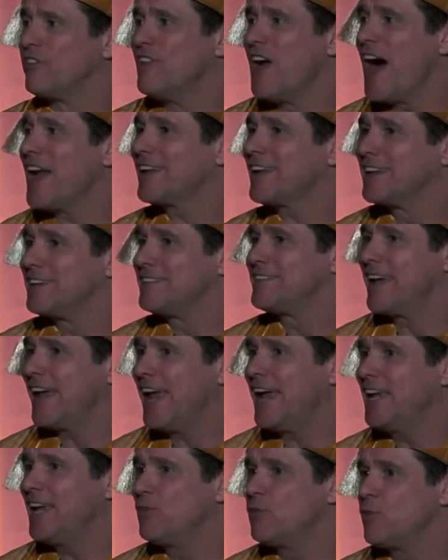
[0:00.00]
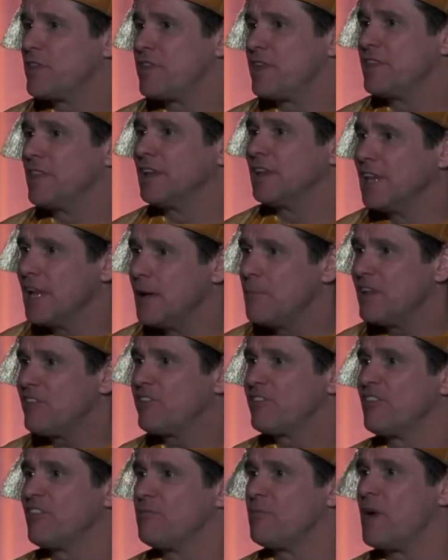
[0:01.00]
is not contained within the
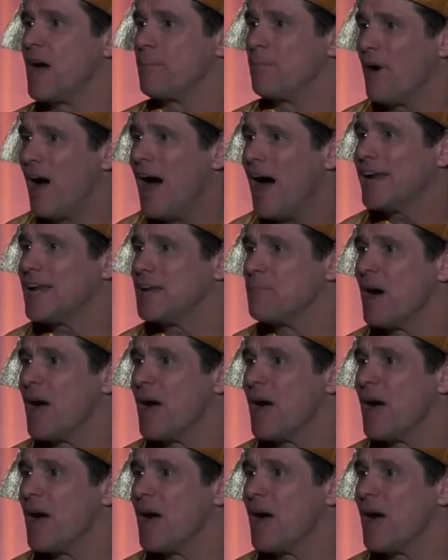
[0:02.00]
limits of my body.